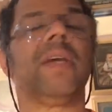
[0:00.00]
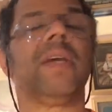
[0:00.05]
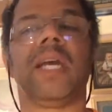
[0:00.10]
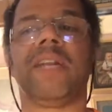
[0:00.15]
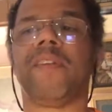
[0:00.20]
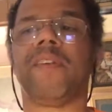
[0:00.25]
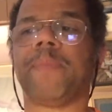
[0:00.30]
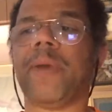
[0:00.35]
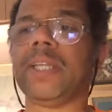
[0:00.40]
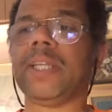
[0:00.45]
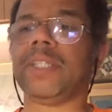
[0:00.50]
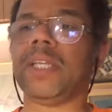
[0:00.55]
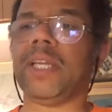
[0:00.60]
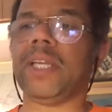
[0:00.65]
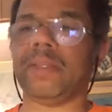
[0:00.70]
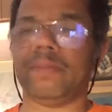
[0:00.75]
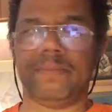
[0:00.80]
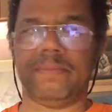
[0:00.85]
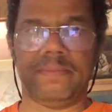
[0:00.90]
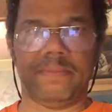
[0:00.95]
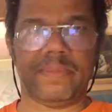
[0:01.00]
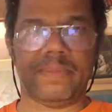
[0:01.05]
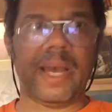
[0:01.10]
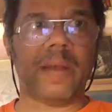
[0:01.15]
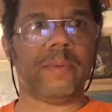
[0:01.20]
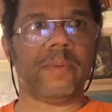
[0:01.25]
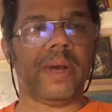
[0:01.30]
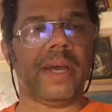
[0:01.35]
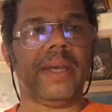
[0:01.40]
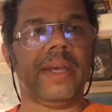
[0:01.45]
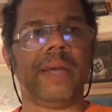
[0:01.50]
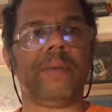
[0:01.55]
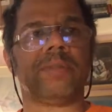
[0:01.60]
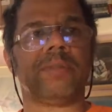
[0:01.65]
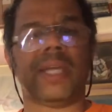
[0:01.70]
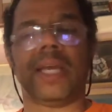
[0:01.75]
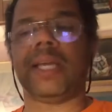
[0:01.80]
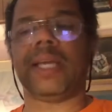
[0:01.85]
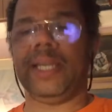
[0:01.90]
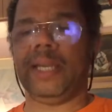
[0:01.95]
And if you painted it that way, it would
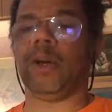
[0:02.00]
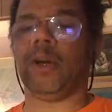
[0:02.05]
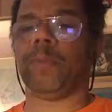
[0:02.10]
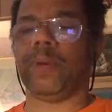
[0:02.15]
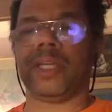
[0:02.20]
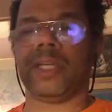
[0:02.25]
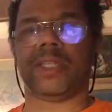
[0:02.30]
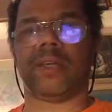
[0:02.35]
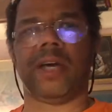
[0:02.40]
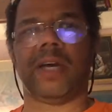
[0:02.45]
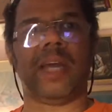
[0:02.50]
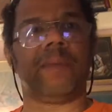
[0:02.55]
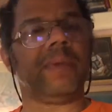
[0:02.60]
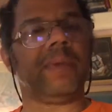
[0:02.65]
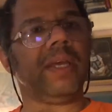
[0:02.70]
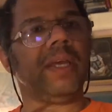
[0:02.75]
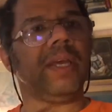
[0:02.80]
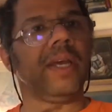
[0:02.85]
take a little bit of time.